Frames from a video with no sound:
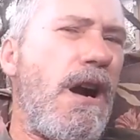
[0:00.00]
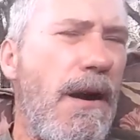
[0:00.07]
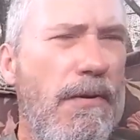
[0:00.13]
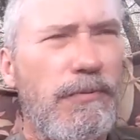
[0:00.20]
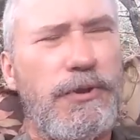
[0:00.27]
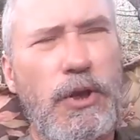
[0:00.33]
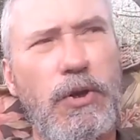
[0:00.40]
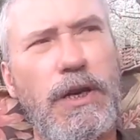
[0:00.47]

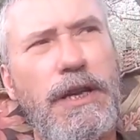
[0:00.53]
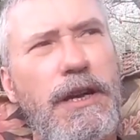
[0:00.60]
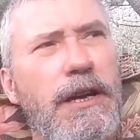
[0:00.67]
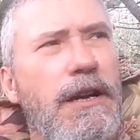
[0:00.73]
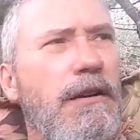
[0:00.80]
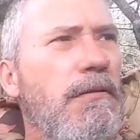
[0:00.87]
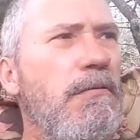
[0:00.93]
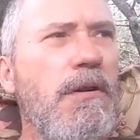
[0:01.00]
I'll totally,
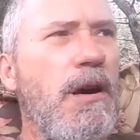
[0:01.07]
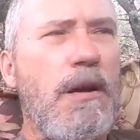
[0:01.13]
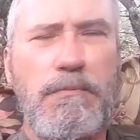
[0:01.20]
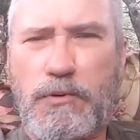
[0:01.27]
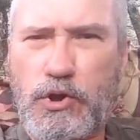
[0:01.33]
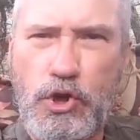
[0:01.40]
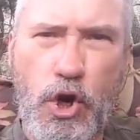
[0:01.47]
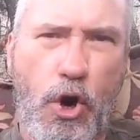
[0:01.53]
uh,
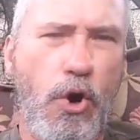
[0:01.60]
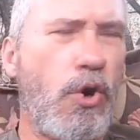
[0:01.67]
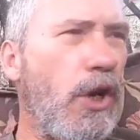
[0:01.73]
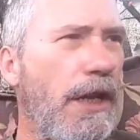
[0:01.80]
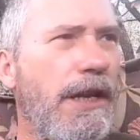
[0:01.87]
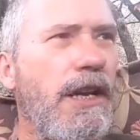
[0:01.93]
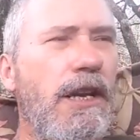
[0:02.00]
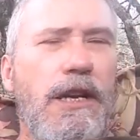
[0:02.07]
I'm
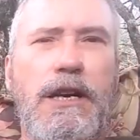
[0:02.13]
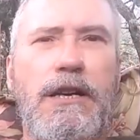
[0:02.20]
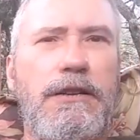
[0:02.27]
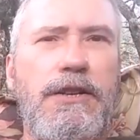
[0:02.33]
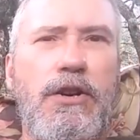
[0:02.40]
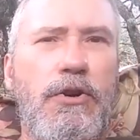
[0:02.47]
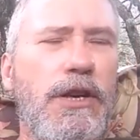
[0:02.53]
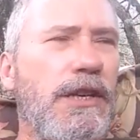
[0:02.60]
totally gonna,
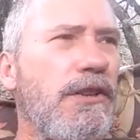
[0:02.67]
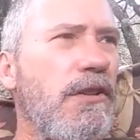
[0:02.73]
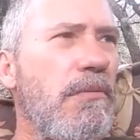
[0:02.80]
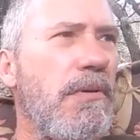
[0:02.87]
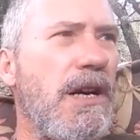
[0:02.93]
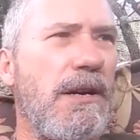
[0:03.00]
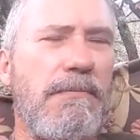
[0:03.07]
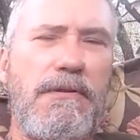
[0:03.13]
you know, get to the
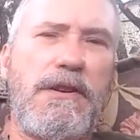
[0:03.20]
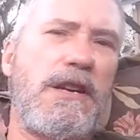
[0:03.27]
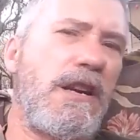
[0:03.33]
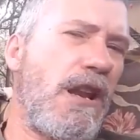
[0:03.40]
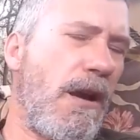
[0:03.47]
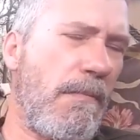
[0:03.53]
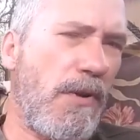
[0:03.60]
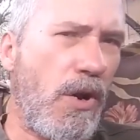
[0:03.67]
bottom of it,
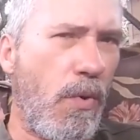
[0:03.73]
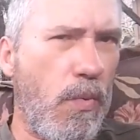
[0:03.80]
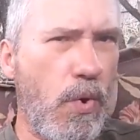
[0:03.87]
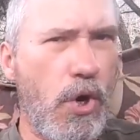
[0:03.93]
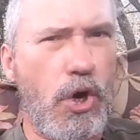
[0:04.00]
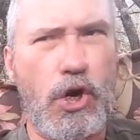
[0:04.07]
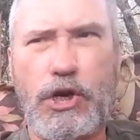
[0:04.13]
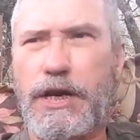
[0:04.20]
and I'm gonna
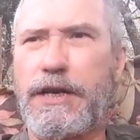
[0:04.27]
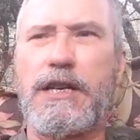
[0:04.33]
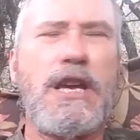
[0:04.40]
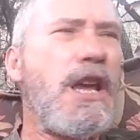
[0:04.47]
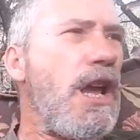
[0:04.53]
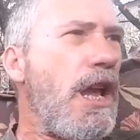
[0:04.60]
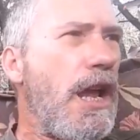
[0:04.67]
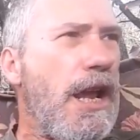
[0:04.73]
work and
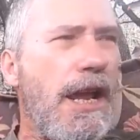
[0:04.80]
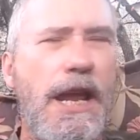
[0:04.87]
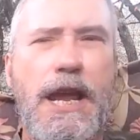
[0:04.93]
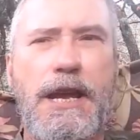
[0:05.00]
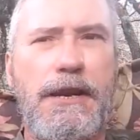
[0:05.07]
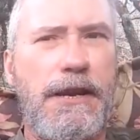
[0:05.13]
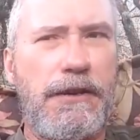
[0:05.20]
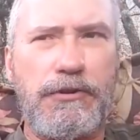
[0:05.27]
and,
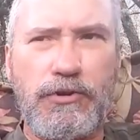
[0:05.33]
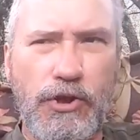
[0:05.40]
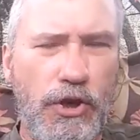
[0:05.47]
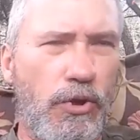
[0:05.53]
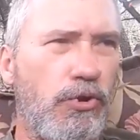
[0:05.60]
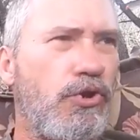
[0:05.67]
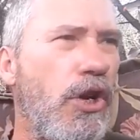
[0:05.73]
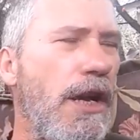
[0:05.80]
and
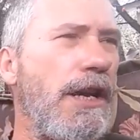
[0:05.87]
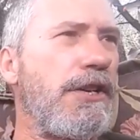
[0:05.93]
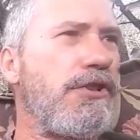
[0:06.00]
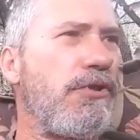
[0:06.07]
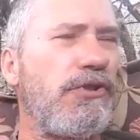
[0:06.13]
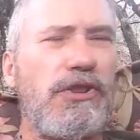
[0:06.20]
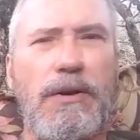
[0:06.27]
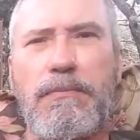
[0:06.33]
you know, try to
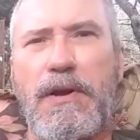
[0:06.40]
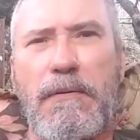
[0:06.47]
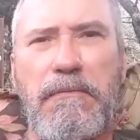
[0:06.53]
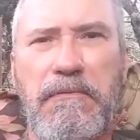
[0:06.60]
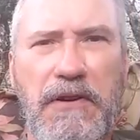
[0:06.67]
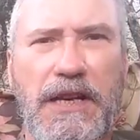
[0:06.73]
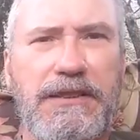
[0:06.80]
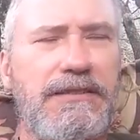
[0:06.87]
do something
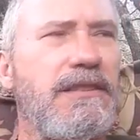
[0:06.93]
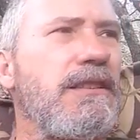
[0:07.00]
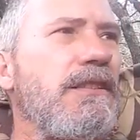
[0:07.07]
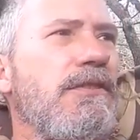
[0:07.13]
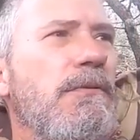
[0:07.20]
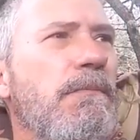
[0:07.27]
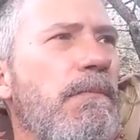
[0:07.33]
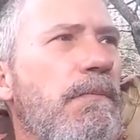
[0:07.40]
to fix
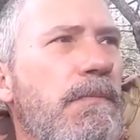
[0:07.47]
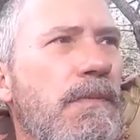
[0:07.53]
this.